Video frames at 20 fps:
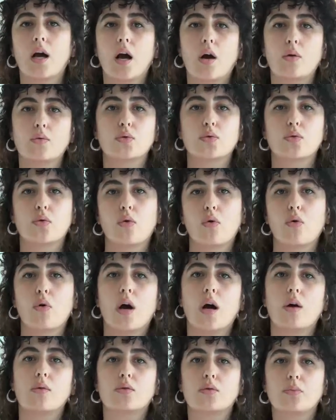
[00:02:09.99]
how to
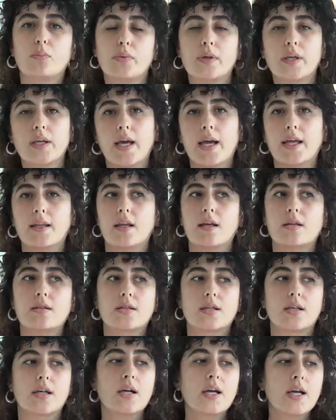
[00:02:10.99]
go, how to be, and
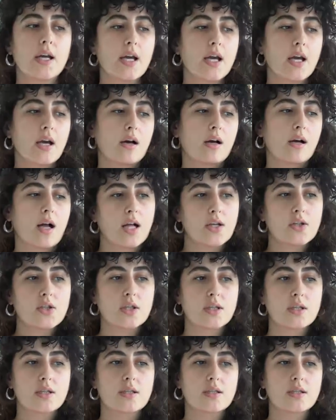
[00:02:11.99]
also
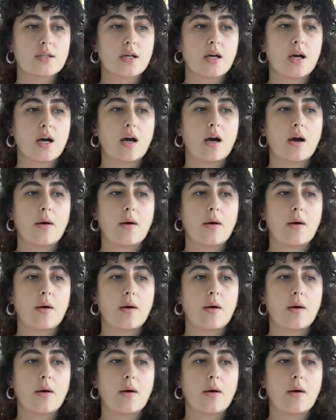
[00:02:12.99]
culture is